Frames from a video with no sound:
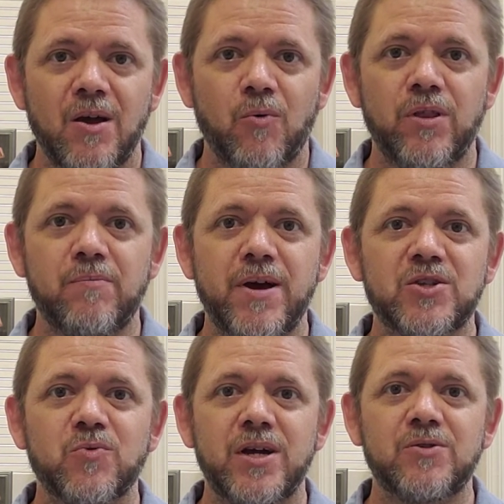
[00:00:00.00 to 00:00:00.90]
one of the
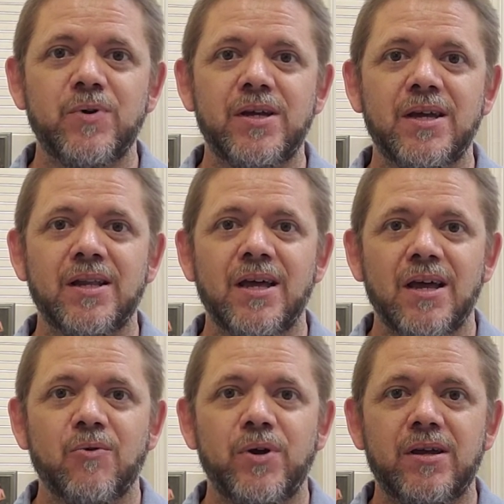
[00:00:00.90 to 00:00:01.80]
best ways we can
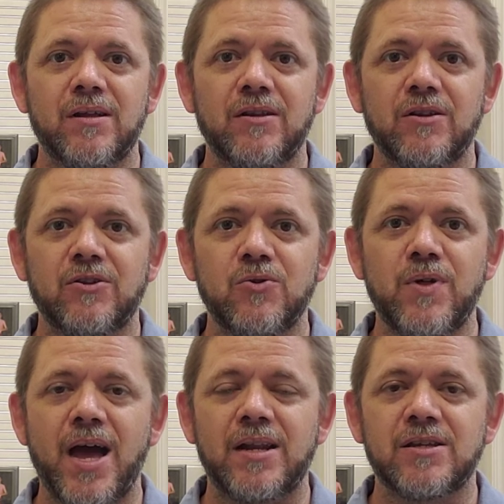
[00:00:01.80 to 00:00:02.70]
do
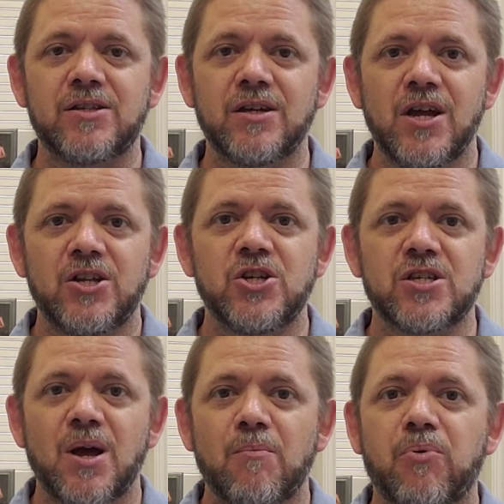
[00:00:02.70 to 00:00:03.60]
that is to
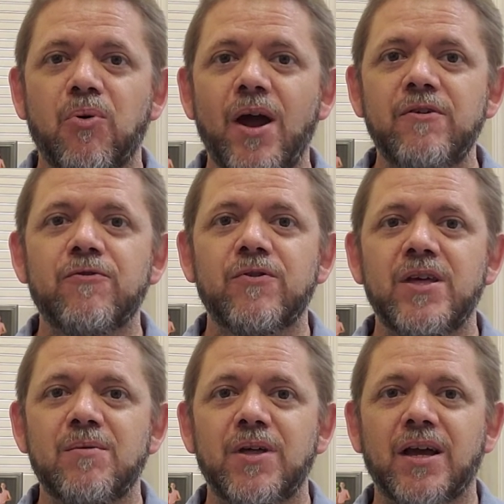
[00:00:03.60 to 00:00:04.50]
just pray for
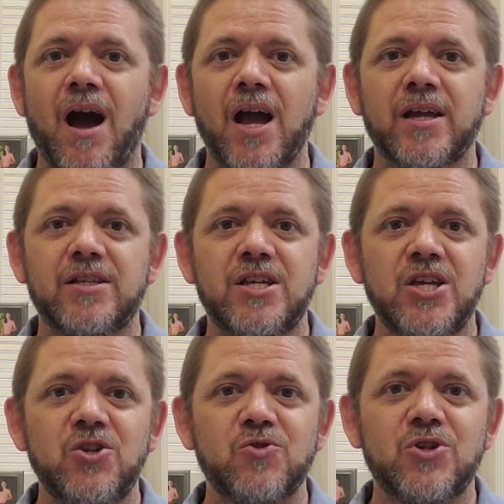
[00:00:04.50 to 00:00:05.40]
them, that God
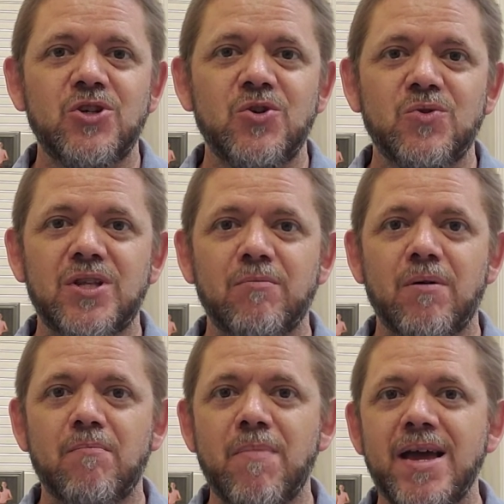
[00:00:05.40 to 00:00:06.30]
continues to use them
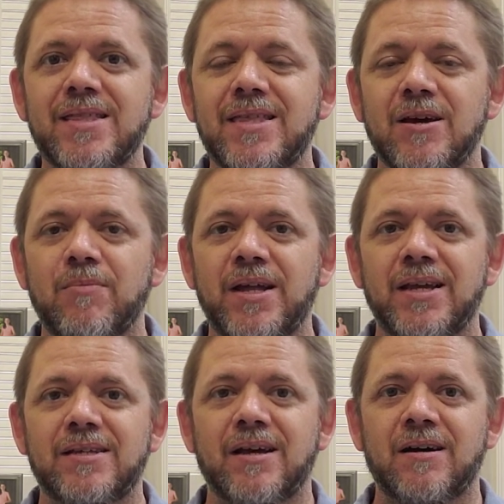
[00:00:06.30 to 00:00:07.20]
and make them
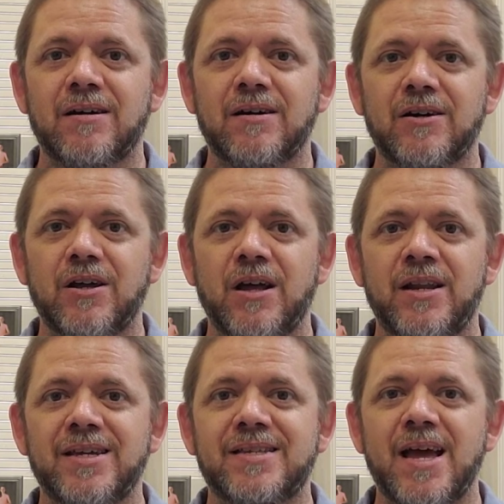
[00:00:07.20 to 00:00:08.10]
an
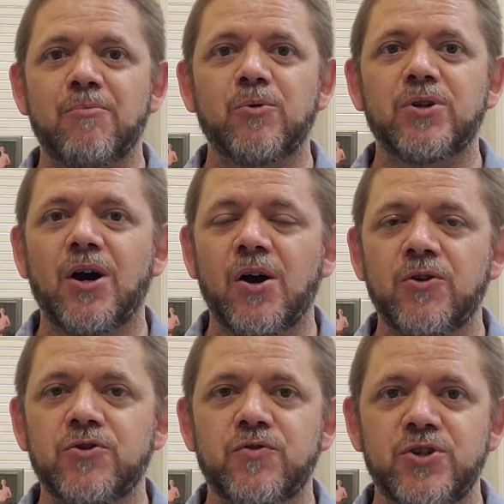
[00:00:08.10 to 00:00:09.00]
example to
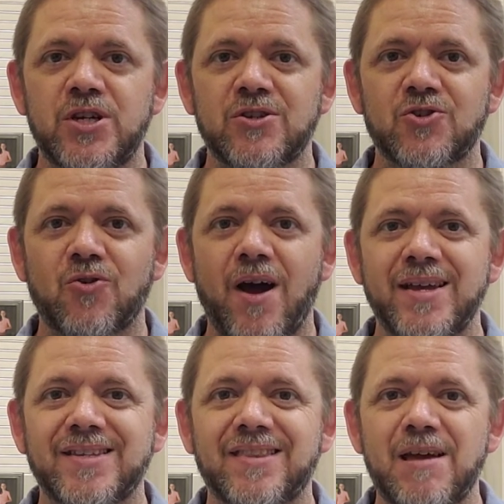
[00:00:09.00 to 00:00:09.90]
others for Jesus
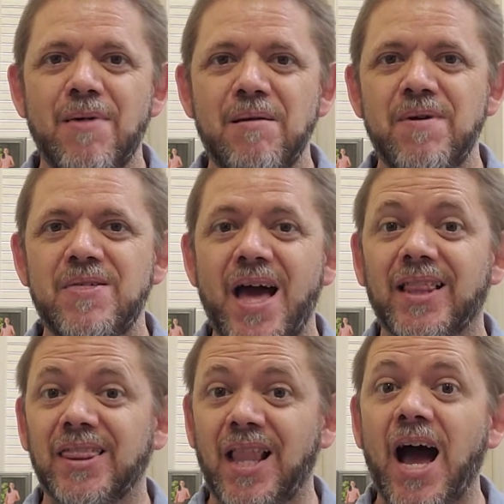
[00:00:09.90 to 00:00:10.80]
Christ, that they may be
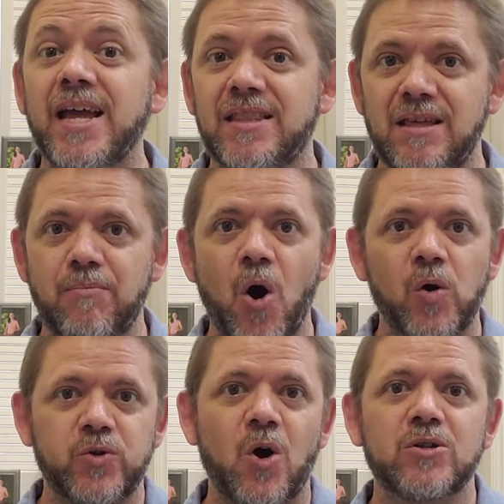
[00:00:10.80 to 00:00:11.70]
that light that
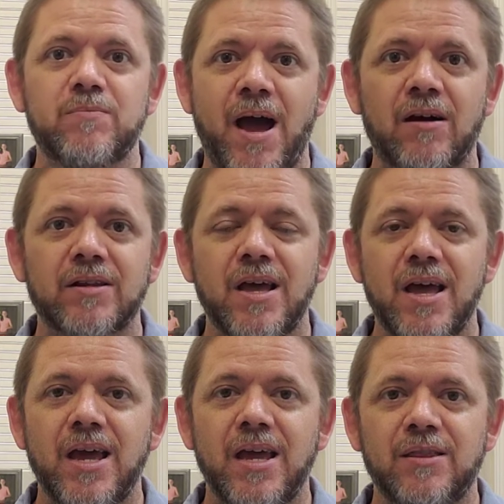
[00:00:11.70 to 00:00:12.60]
Paul talked about
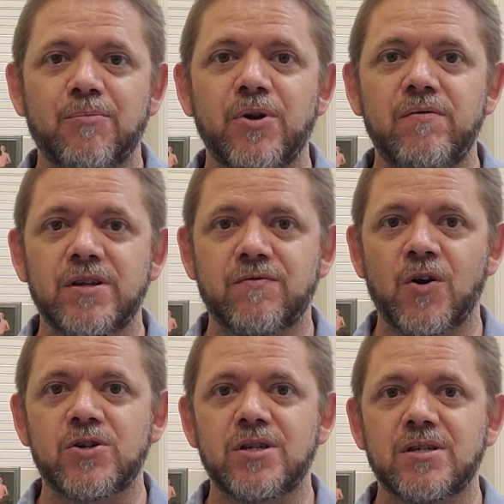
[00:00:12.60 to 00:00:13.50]
in the previous
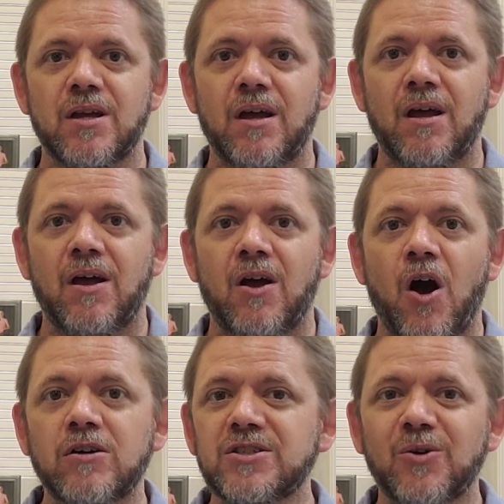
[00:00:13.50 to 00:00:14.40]
verses.
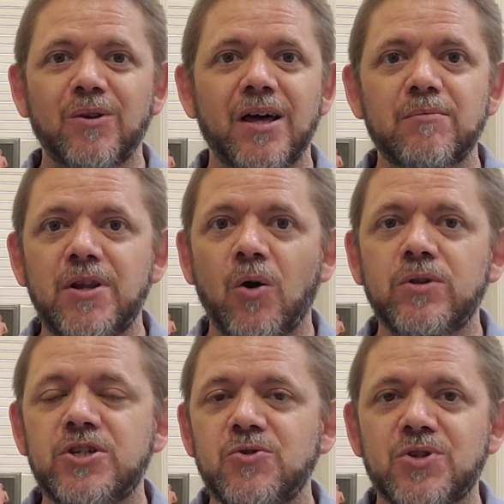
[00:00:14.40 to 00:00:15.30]
Also, let them know
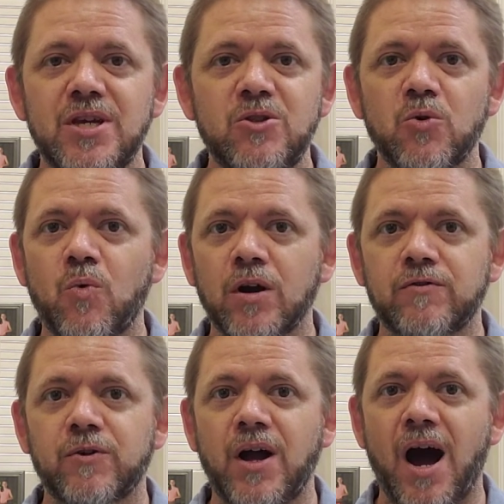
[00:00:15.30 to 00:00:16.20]
that you see their
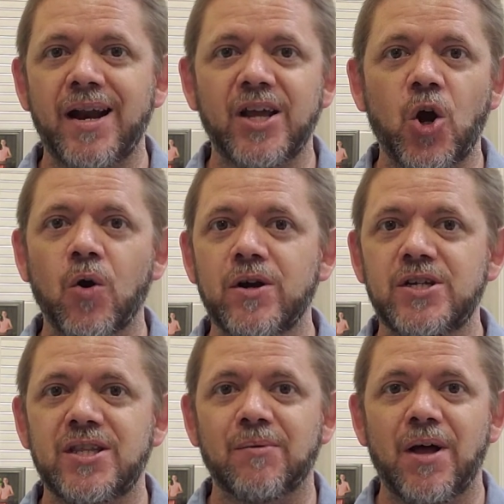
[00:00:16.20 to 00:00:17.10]
work for God.
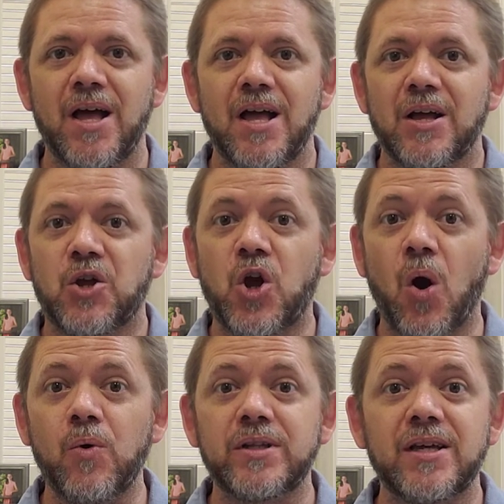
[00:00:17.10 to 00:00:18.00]
Encourage them.
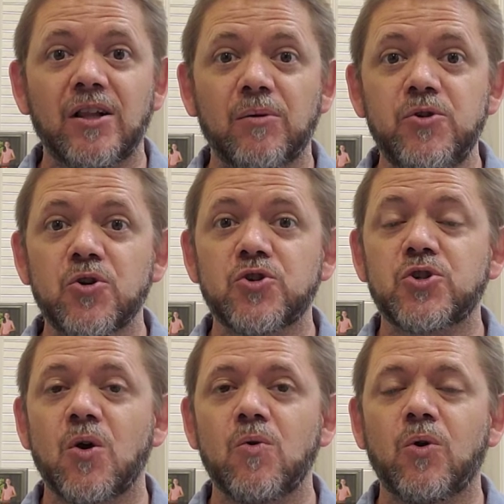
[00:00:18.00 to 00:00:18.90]
Go and tell them you're
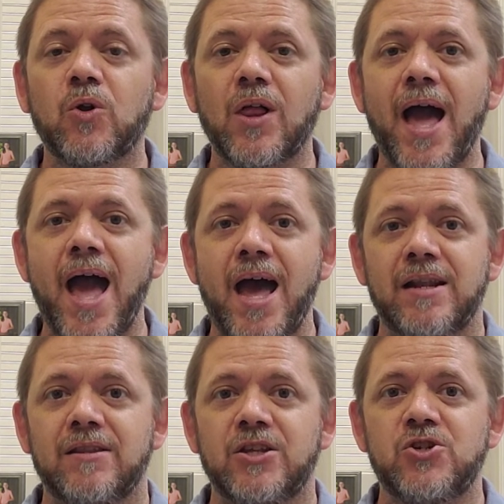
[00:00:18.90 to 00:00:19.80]
so
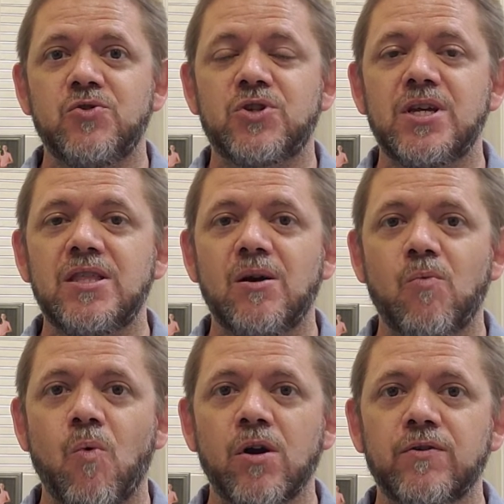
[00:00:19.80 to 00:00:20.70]
glad that you see
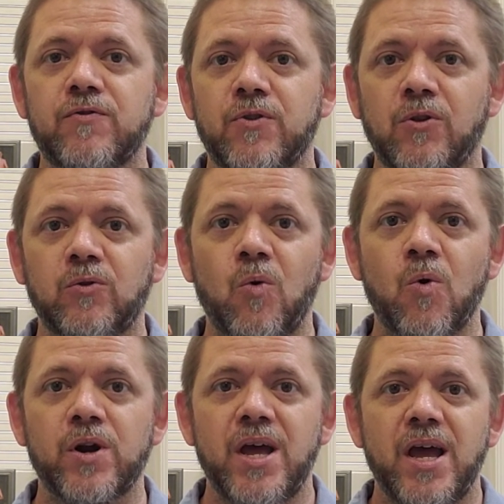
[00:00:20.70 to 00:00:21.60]
them work for the
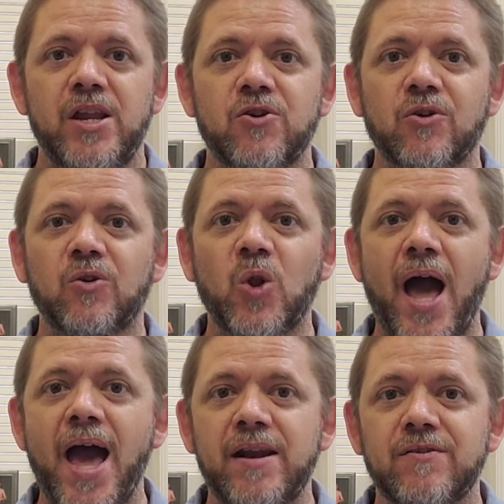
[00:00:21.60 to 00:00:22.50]
Lord and you're
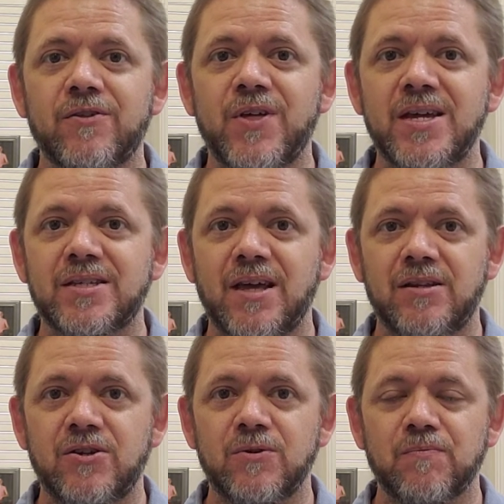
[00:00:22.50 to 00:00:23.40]
glad of the things they
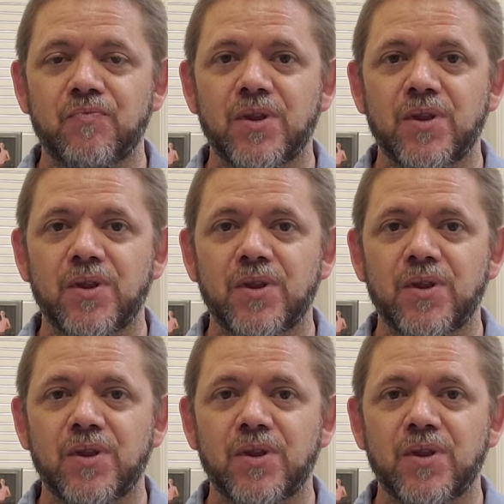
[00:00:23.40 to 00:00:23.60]
do.